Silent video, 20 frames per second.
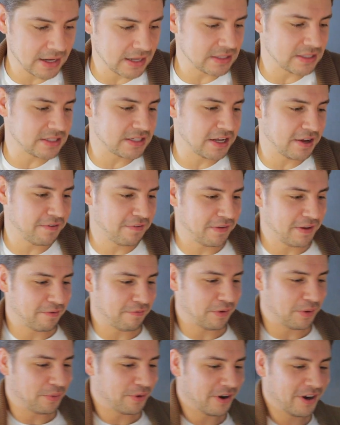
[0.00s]
got stuff
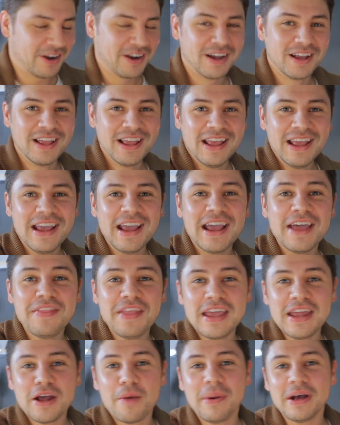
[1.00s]
everywhere. And
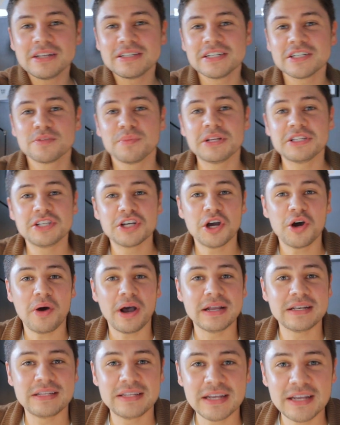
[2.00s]
then about 6 months ago,
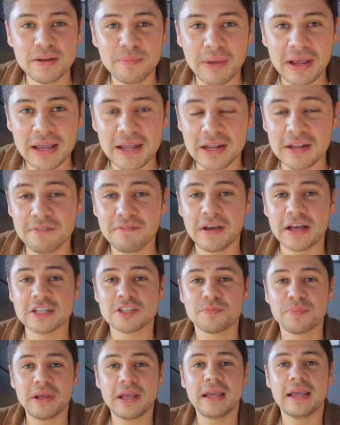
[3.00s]
I did make an
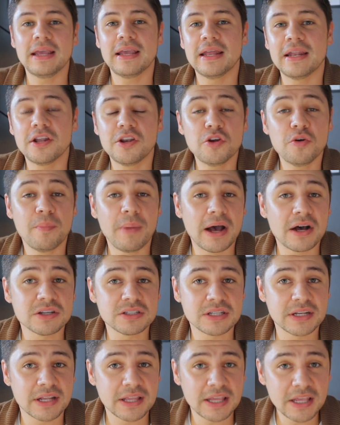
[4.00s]
investment in a new
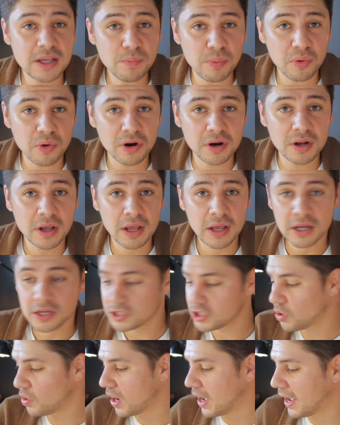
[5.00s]
mouse and keyboard.
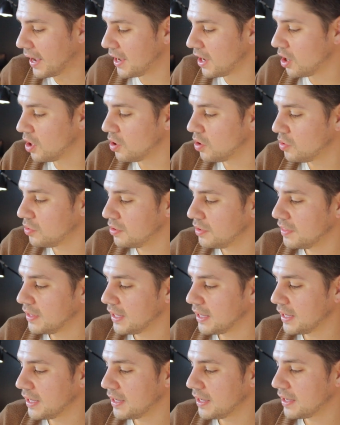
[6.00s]
So I own
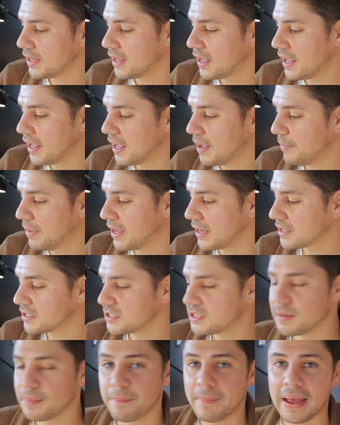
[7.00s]
the
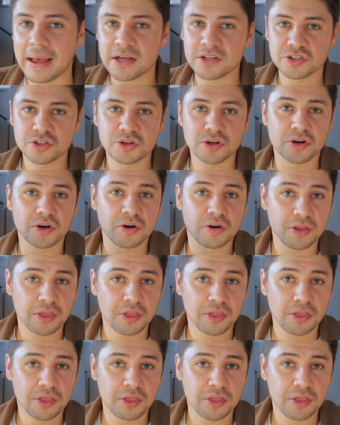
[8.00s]
MX Master